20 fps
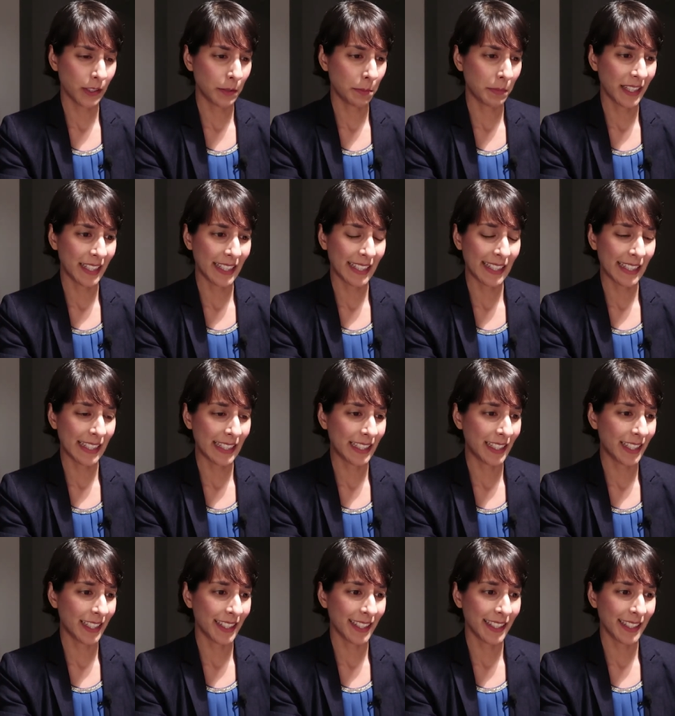to me,
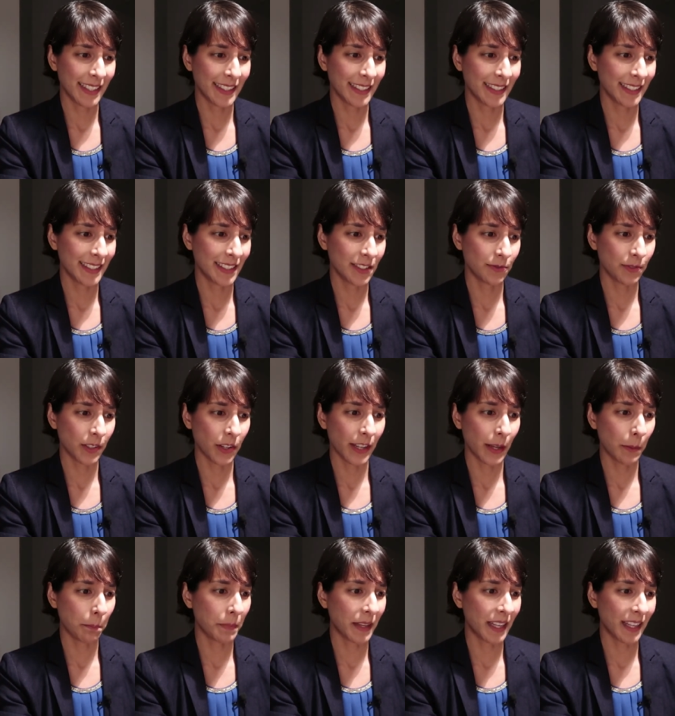and very
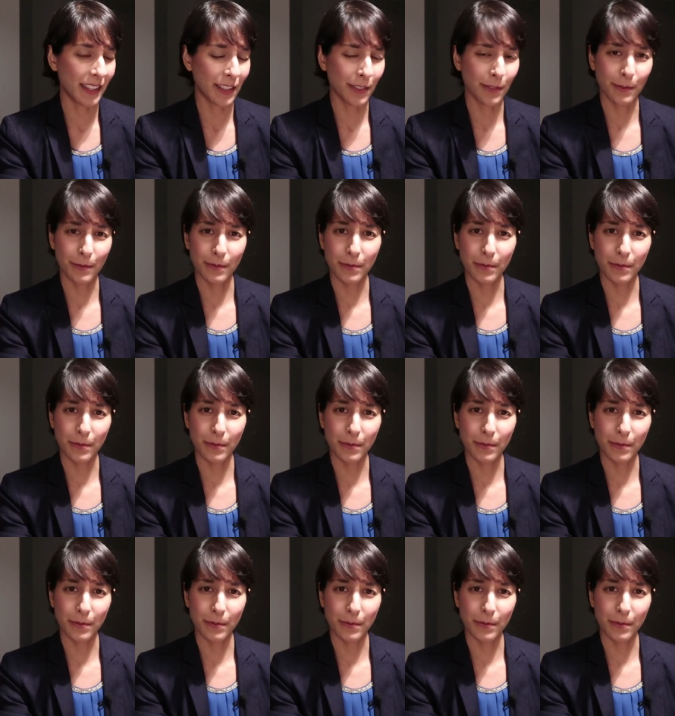upbeat,